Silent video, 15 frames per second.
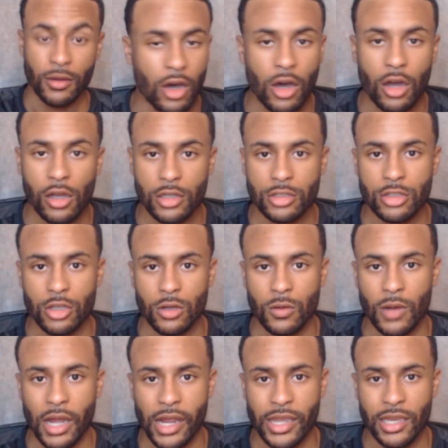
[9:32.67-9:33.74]
Also,
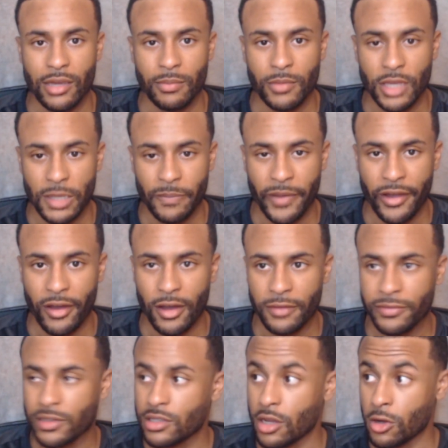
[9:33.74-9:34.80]
I am in my
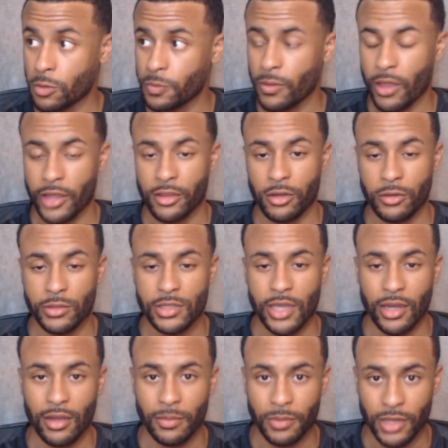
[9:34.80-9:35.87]
office. I hope you like the new
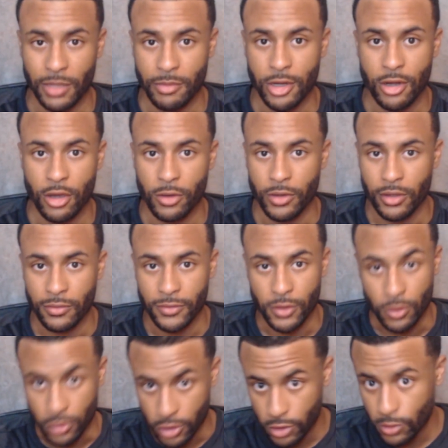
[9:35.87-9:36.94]
setup. Let me know if you
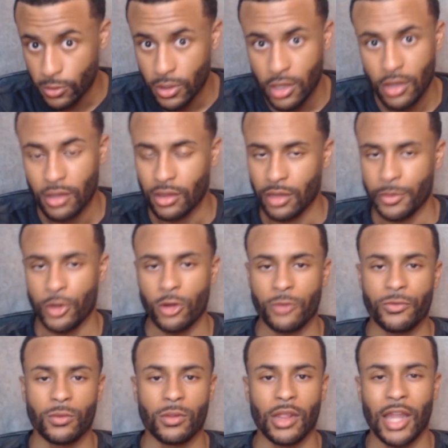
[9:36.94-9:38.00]
do. Let me know
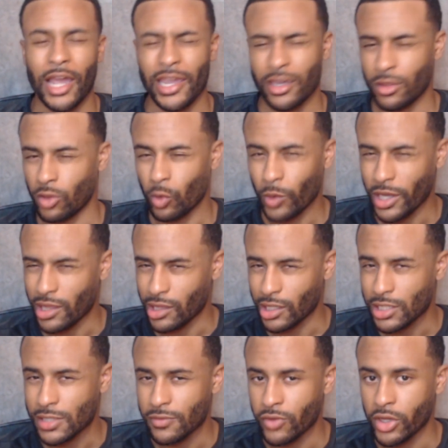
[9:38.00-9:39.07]
if you like the way
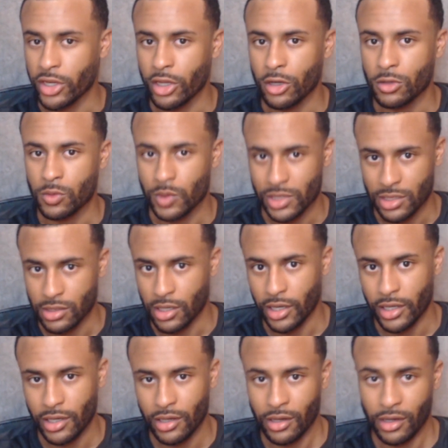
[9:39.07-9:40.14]
this video was
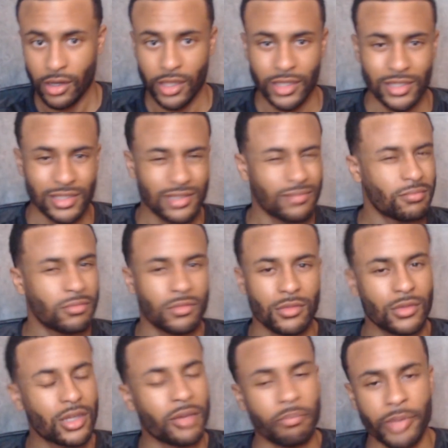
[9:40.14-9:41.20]
done in
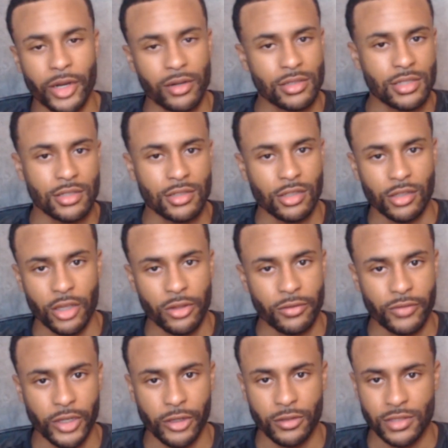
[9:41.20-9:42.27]
comparison to the other
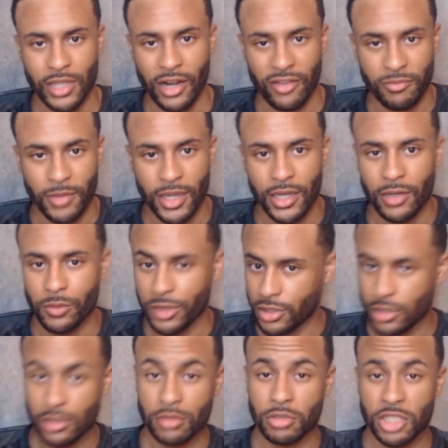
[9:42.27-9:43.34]
videos that I've made,
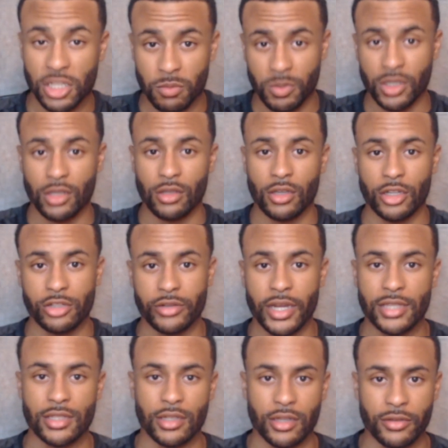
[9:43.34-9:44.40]
which should be a
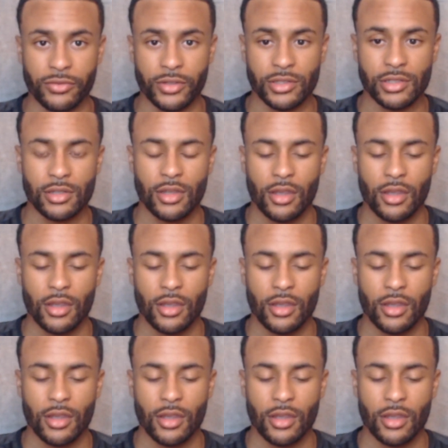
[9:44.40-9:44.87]
drastic difference.